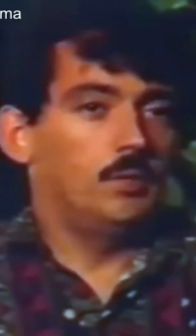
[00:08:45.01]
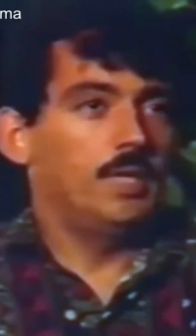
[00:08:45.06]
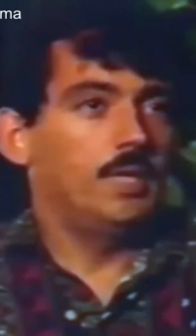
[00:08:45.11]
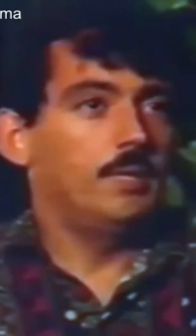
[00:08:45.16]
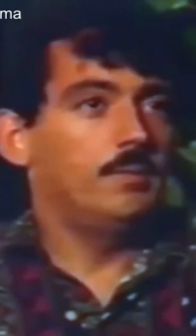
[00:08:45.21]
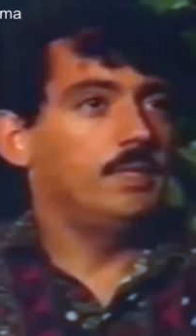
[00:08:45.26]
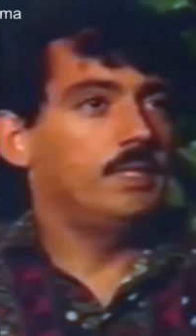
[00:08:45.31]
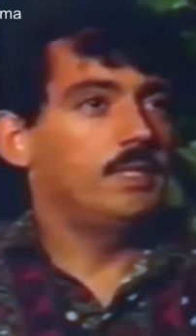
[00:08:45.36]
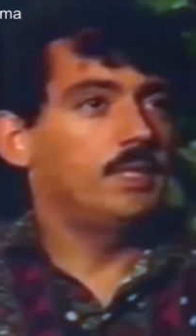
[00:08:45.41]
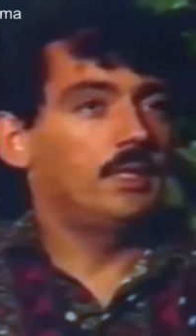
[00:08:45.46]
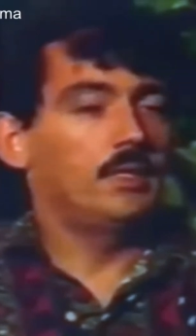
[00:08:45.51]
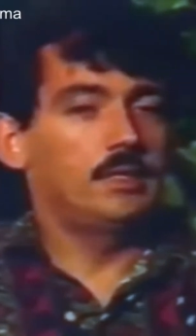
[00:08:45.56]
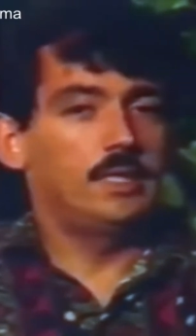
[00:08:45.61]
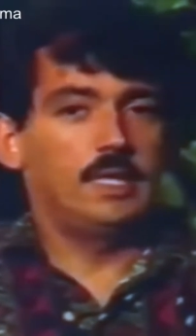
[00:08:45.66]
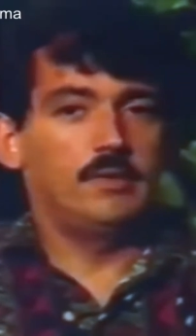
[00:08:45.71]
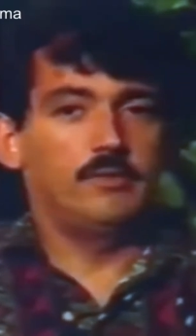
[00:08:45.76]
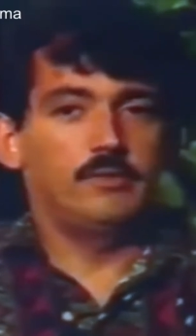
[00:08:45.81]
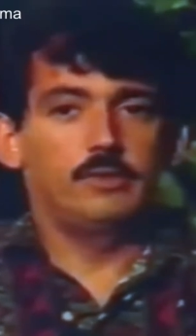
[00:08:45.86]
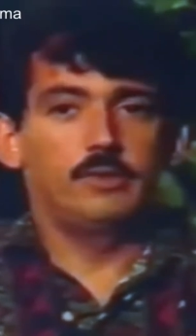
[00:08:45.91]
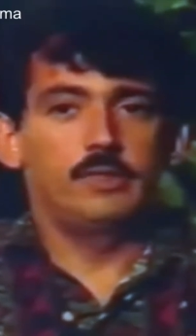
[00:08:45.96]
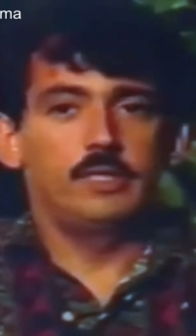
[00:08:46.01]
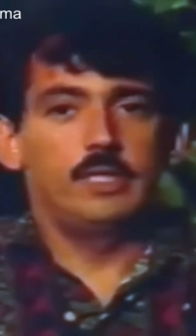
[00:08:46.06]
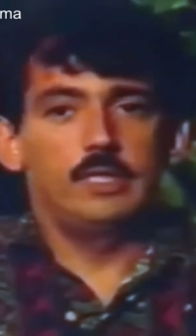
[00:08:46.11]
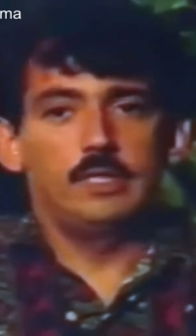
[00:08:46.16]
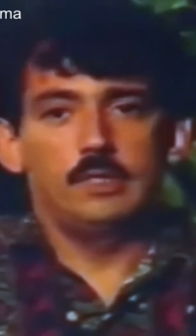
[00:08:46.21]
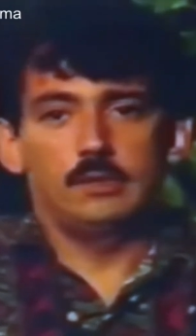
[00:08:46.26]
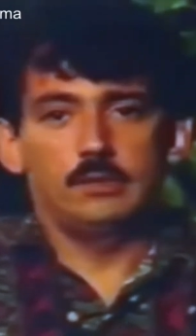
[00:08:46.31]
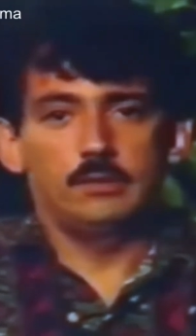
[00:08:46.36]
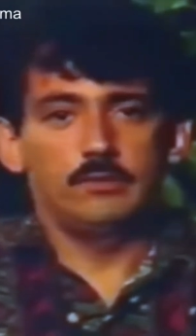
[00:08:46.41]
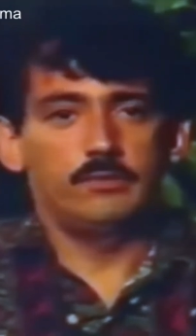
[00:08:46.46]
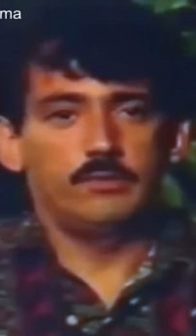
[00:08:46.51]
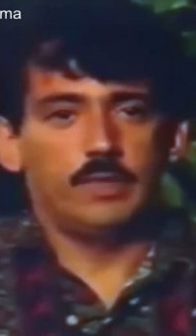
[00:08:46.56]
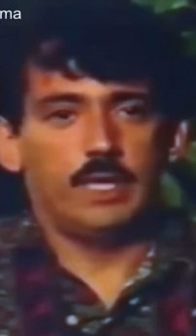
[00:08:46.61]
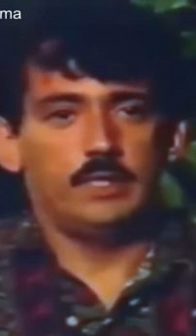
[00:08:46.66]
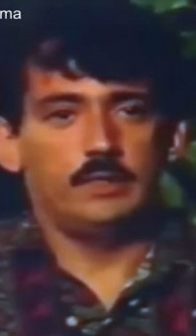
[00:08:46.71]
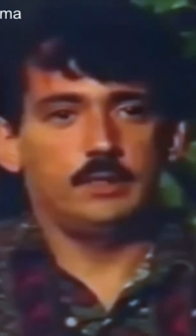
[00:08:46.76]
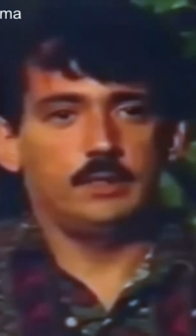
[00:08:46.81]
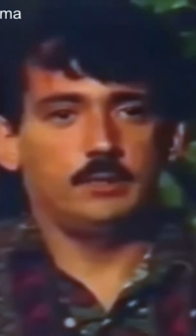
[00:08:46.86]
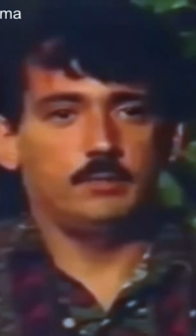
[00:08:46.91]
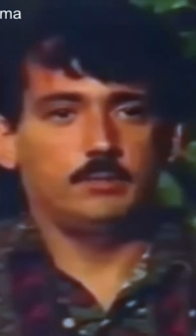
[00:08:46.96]
Maybe I'll never
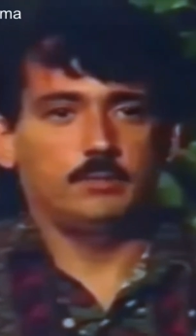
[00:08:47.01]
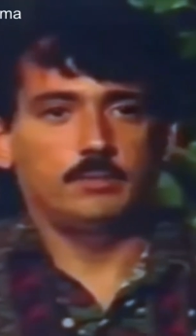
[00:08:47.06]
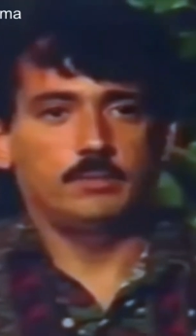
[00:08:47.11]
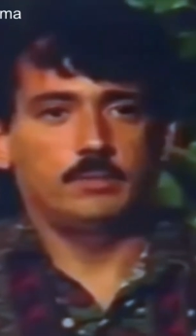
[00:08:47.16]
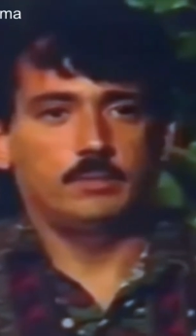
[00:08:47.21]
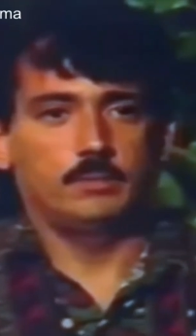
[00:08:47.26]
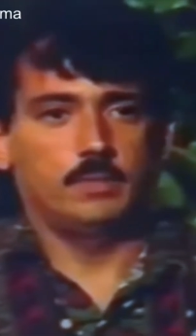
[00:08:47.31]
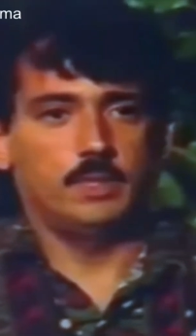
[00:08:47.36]
find them.